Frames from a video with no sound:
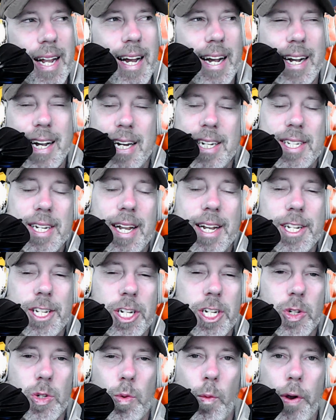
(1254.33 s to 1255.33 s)
like I said, it's
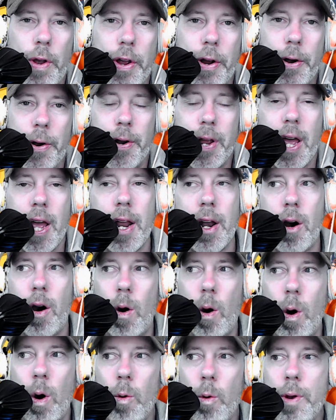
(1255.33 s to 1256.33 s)
just weird, and
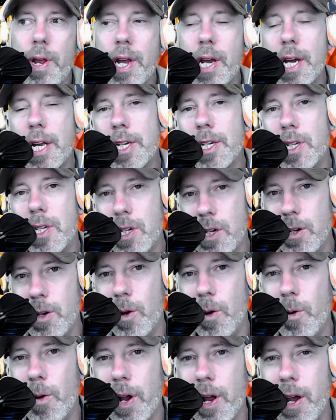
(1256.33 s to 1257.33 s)
all we can
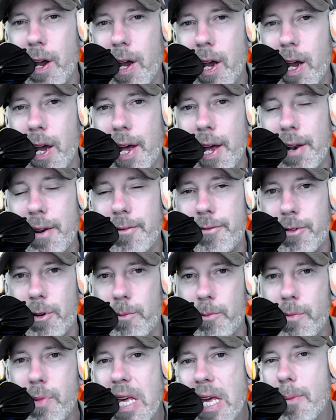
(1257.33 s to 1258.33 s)
do, and
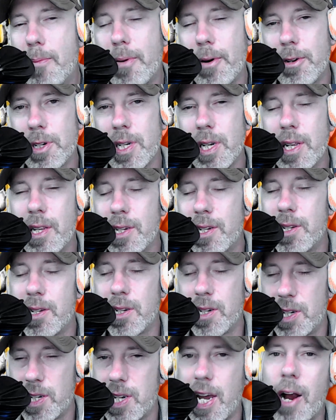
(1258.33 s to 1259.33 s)
for me personally, this
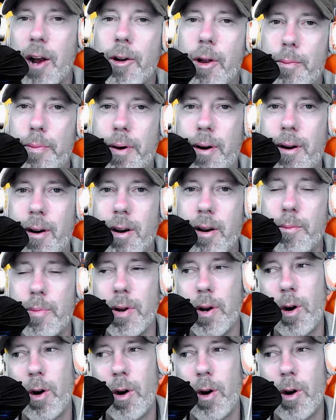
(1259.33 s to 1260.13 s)
is a scary part,